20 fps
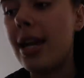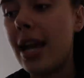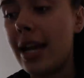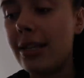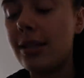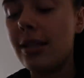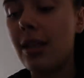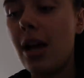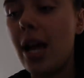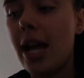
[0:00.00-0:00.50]
the
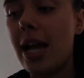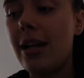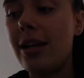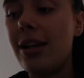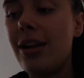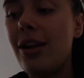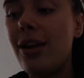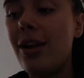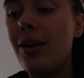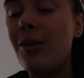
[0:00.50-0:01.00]
next
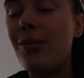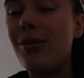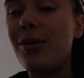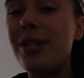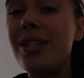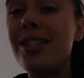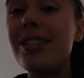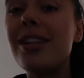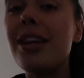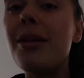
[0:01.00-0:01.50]
line,
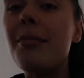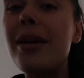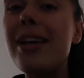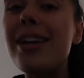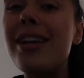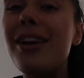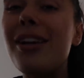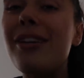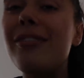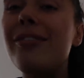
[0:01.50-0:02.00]
which is gonna
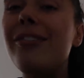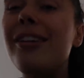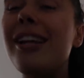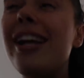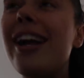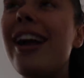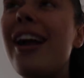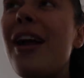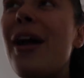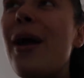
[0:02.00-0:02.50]
make it
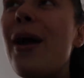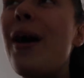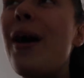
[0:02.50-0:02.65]
hopefully